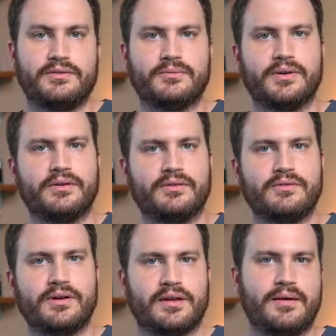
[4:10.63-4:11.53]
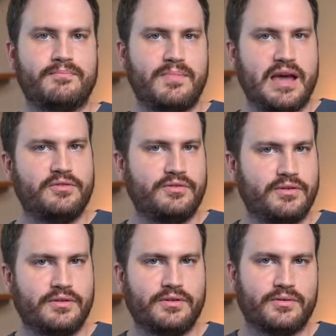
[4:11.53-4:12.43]
So we are doing
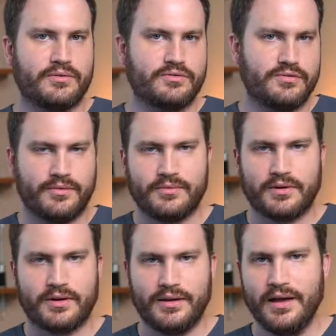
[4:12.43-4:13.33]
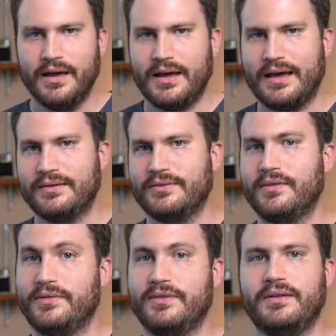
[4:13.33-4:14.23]
Imagine Your Story as
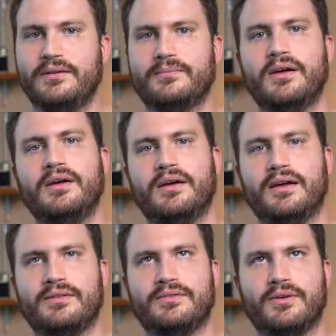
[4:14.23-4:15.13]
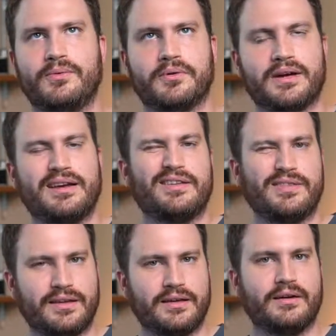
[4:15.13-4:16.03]
the theme. And so we were kind of
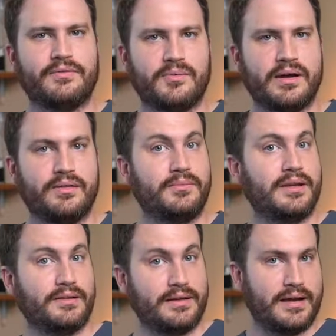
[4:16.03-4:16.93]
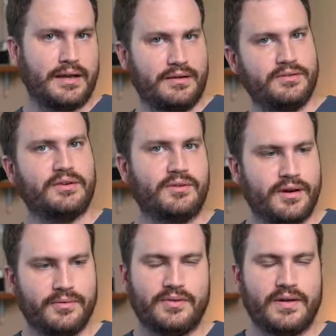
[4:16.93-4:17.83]
thinking of a way that we could kind of
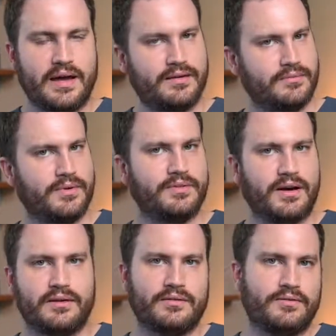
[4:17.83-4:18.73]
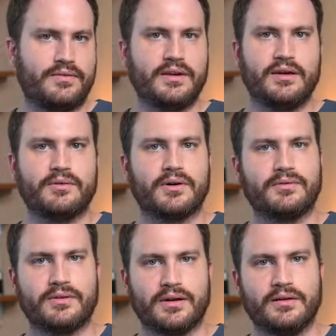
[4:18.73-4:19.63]
integrate with that. And we thought, you know, video
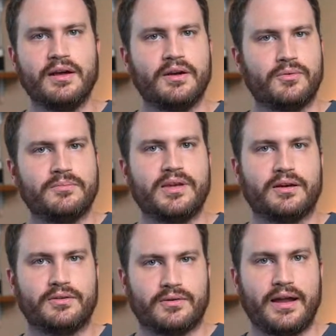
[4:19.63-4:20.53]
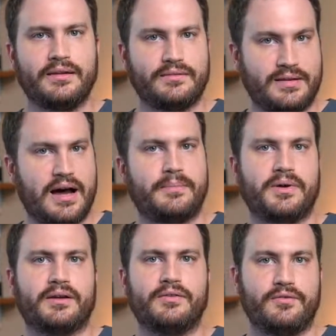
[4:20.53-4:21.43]
recording would be a great
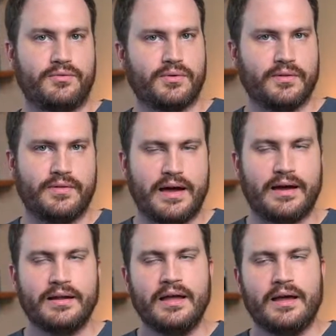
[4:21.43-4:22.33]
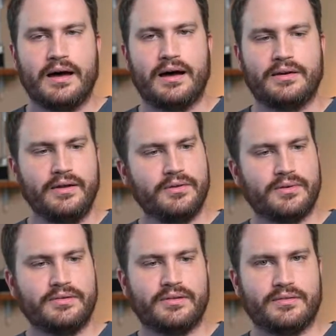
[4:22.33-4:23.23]
topic for that. Another
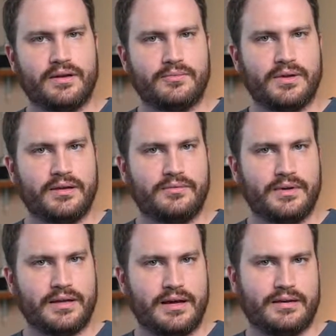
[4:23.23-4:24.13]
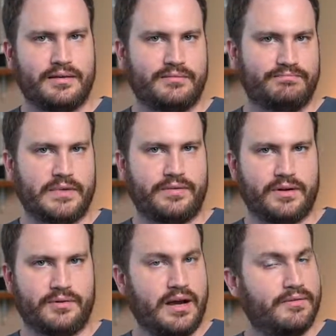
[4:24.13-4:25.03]
reason that we kind of, I
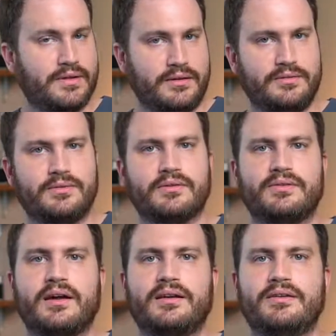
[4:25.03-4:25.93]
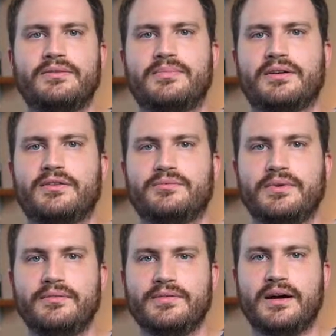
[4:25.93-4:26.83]
think, gravitated towards that is because
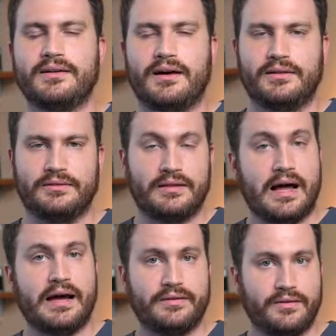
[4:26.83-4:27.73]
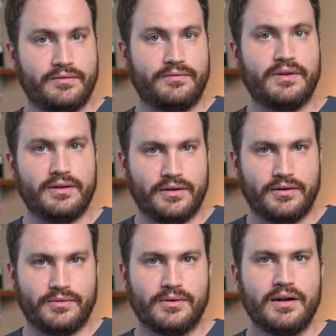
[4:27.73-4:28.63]
we've done a lot of
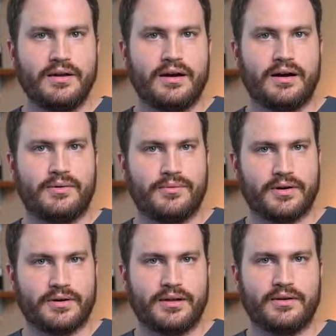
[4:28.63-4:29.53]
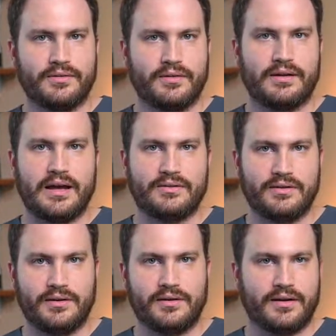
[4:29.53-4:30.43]
video work here in the last
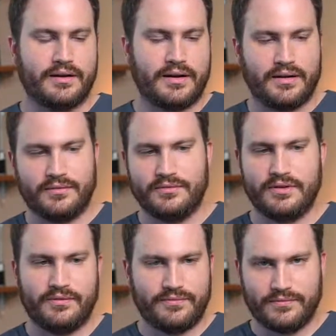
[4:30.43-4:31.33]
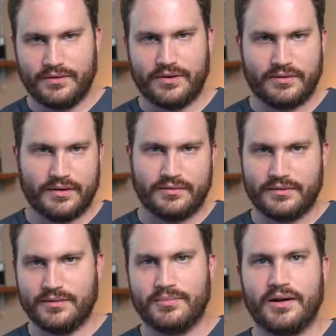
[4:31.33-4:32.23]
year. And Jeff, you know, can
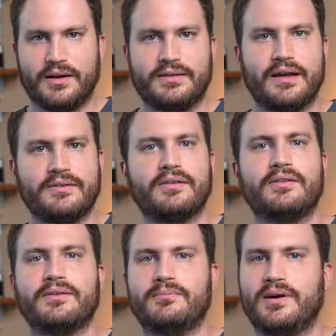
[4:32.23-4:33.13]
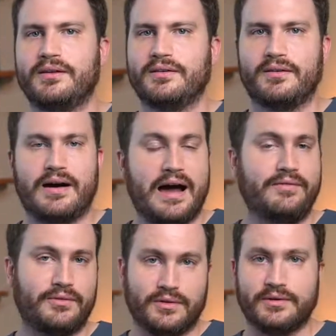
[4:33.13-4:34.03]
probably attest to this, but, you know,
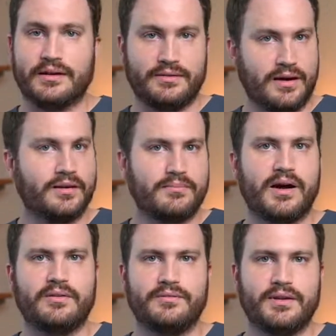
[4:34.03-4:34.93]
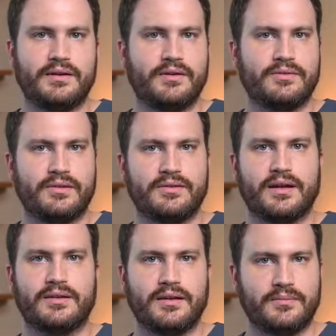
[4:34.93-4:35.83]
I've learned a ton about video since
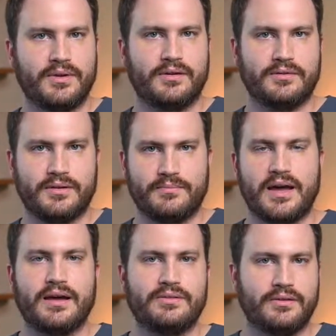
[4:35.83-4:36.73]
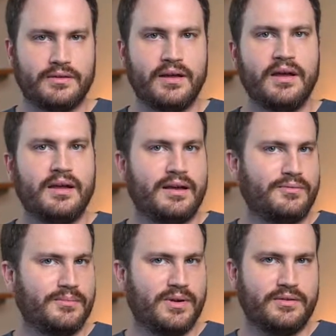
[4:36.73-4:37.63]
I came here to Massillon, and
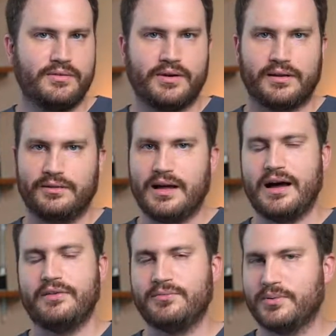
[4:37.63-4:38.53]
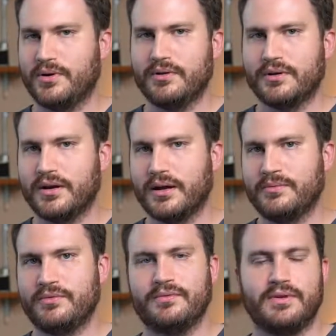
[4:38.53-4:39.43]
we've been doing live
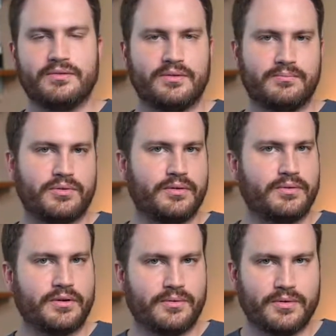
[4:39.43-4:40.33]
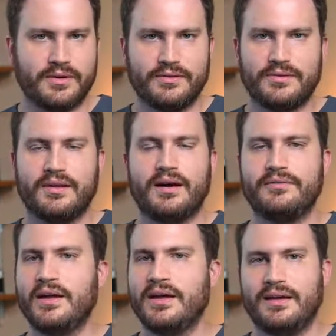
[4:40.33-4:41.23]
programs. We've done some pre-recorded
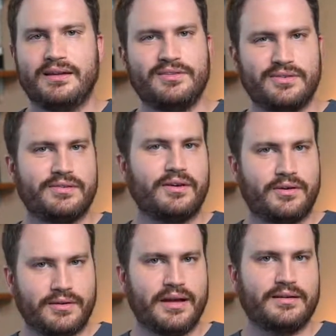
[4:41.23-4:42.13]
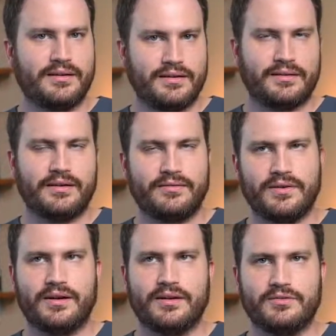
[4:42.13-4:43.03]
stuff, and it's just all kind of
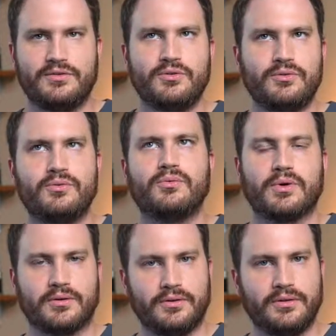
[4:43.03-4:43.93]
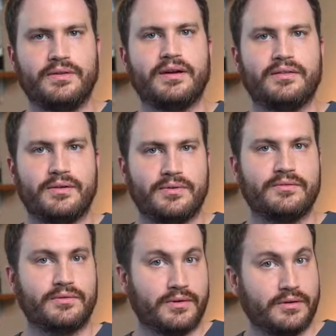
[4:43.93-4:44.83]
a new world that
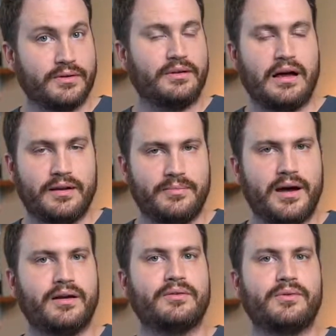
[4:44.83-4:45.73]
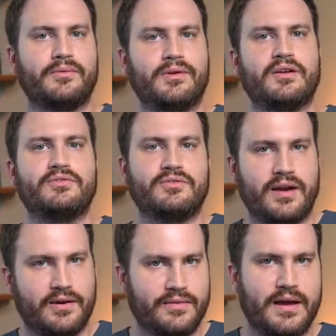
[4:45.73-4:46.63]
we've learned a lot about, and we want to
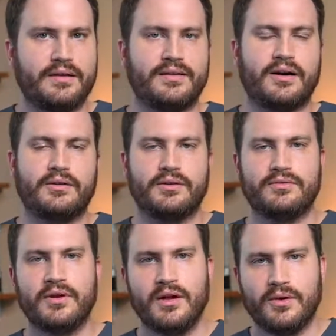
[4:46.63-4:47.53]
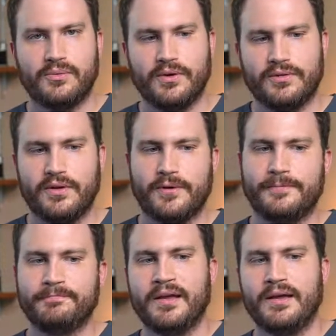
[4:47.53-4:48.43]
share that knowledge with you.